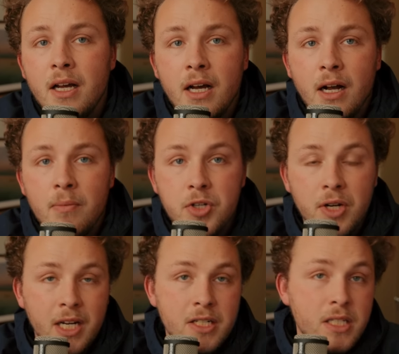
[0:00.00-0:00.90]
uh, I'm
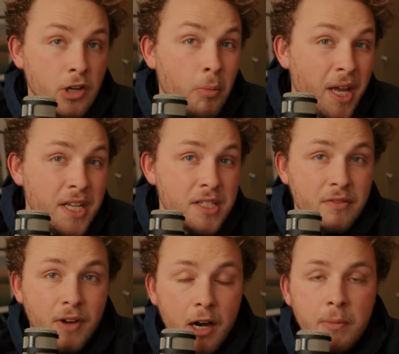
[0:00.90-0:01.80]
shooting in a slower paced
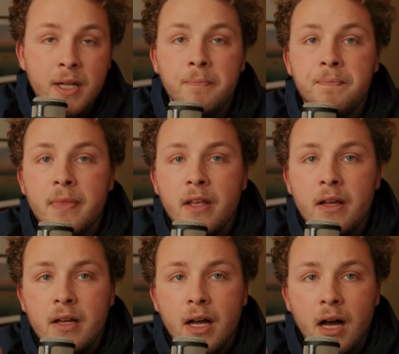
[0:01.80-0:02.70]
environment.
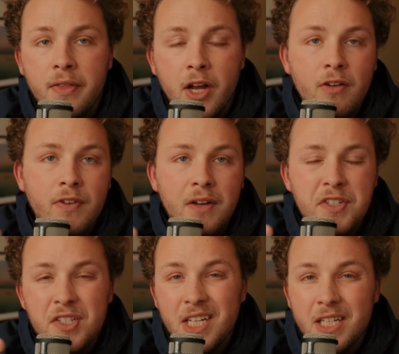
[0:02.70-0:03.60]
Uh, the R five
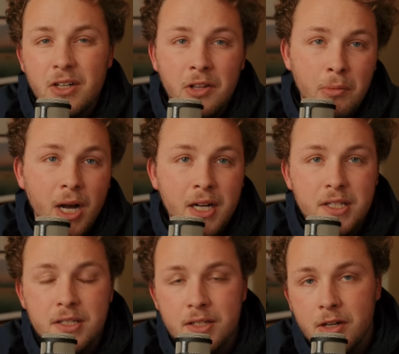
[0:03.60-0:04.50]
just ticks all the
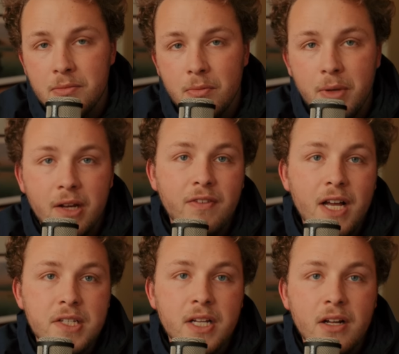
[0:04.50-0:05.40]
boxes in terms of being
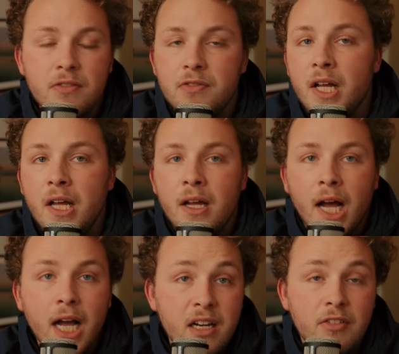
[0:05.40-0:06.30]
fast enough,
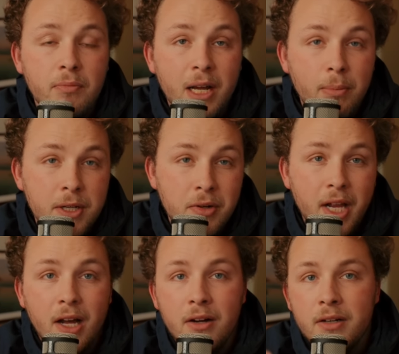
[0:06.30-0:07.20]
high enough megapixel
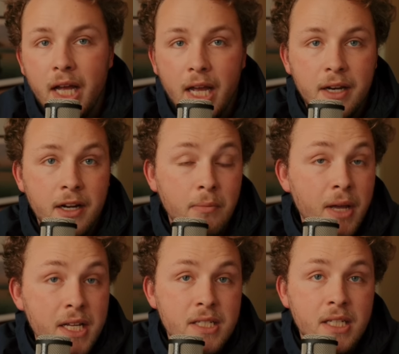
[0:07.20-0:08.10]
count, and an
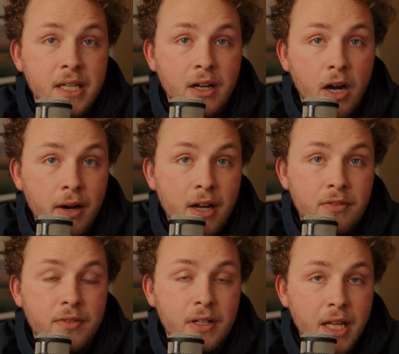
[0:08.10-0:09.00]
amazing R
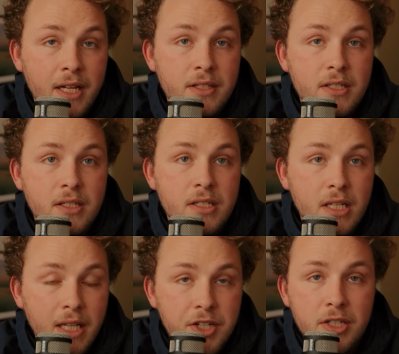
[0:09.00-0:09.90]
F lens
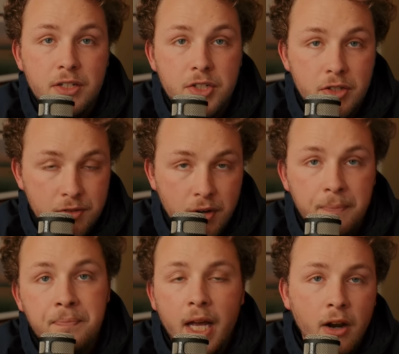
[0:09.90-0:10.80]
selection to choose
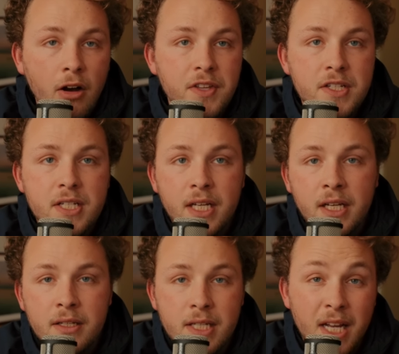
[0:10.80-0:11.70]
from. And all of these
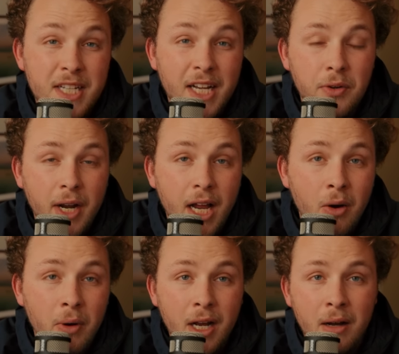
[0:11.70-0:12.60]
things I take into
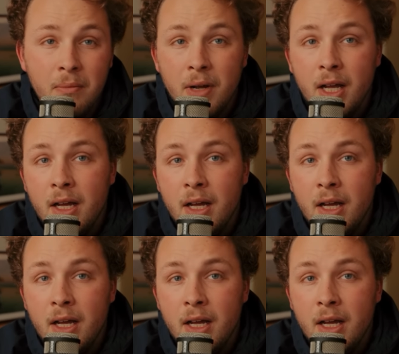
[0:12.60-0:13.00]
account when I'm